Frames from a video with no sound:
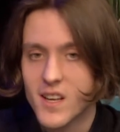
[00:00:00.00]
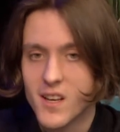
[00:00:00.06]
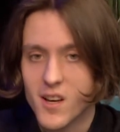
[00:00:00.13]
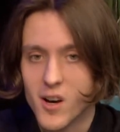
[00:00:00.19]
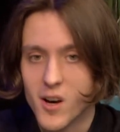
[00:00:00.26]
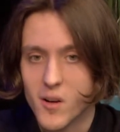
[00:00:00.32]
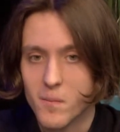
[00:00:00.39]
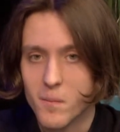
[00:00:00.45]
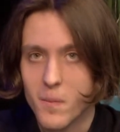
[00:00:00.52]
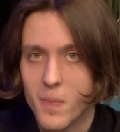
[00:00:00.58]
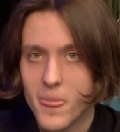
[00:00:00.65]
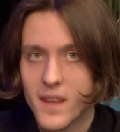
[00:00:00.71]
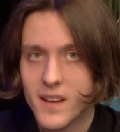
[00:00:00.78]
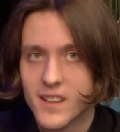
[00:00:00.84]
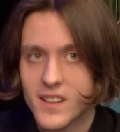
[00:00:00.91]

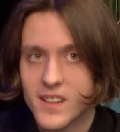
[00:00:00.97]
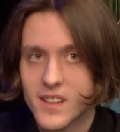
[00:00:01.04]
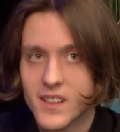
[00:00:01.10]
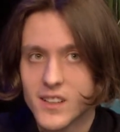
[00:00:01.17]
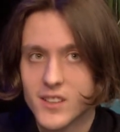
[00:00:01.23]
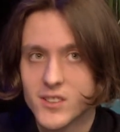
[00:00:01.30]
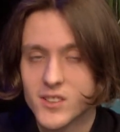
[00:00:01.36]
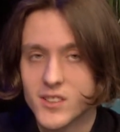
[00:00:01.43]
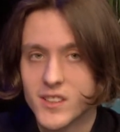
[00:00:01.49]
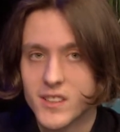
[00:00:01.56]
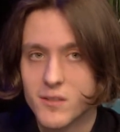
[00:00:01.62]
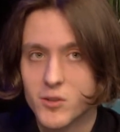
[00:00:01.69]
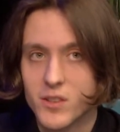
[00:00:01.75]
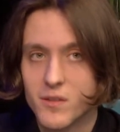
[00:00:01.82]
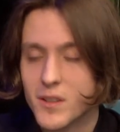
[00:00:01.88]
Because
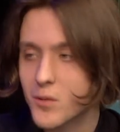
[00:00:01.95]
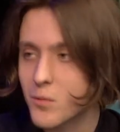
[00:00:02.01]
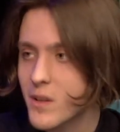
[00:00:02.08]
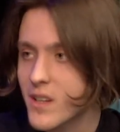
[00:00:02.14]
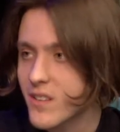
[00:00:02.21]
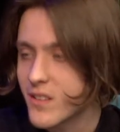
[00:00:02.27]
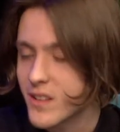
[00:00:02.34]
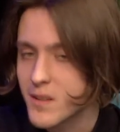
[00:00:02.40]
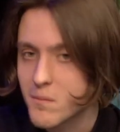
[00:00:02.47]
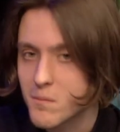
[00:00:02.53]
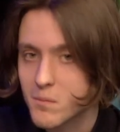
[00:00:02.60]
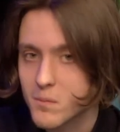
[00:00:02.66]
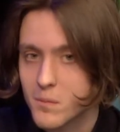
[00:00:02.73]
was it this week the